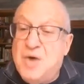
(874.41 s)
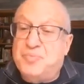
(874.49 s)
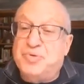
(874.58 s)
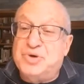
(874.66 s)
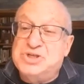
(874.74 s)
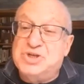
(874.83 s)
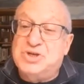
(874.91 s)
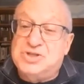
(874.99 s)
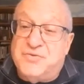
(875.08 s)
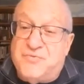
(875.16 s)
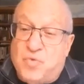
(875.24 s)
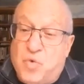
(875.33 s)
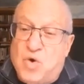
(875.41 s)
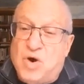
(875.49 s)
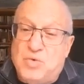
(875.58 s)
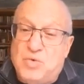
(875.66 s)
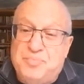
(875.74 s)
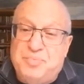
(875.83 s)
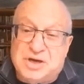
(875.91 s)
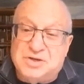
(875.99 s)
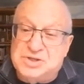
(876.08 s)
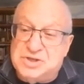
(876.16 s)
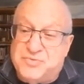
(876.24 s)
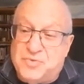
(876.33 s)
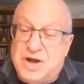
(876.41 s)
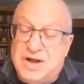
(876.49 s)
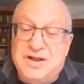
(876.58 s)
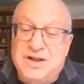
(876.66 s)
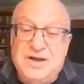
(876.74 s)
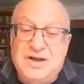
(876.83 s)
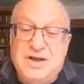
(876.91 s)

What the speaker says: Prisoners of war were pickers as well.